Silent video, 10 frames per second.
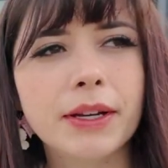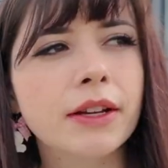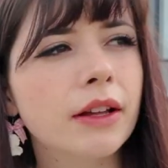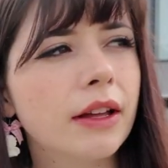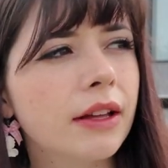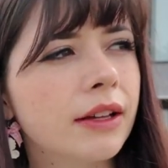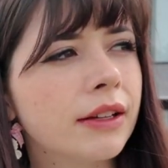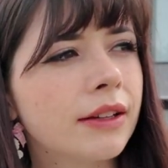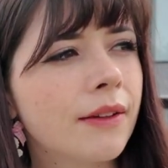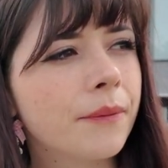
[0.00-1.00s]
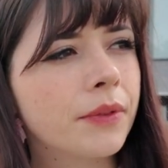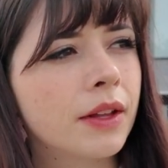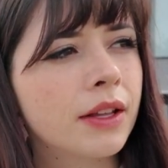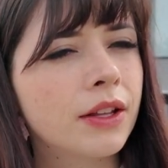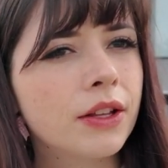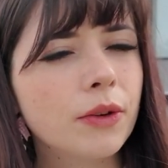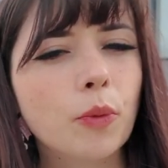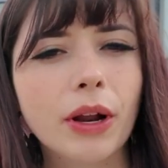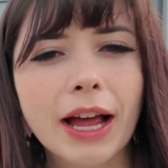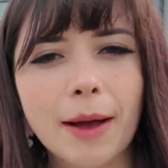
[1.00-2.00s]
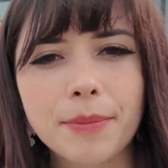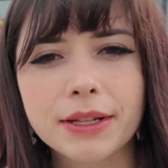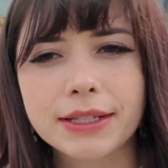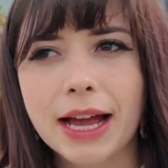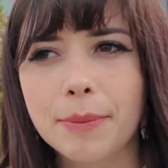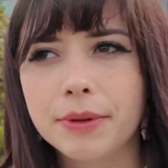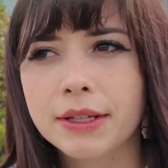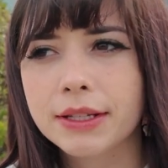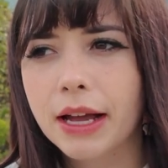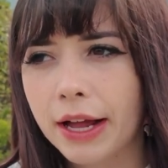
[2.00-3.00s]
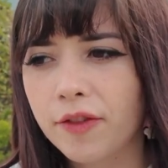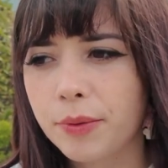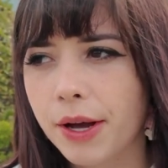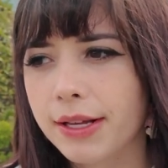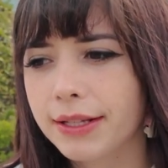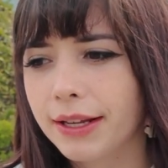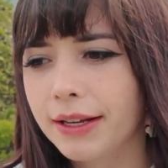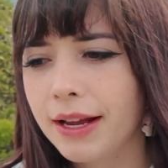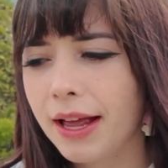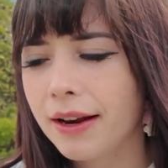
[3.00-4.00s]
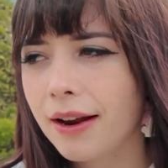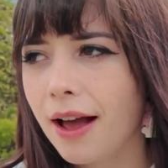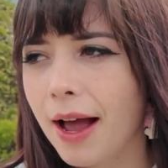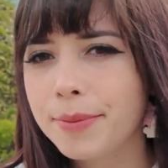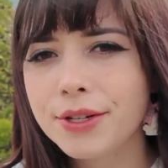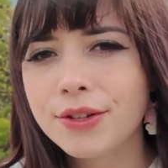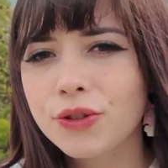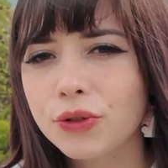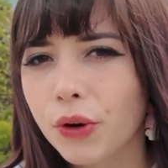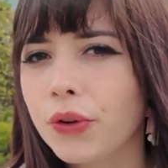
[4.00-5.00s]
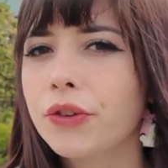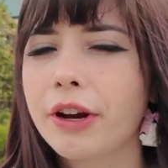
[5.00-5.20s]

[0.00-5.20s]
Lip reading: been a what happens kind of person, and I'm just so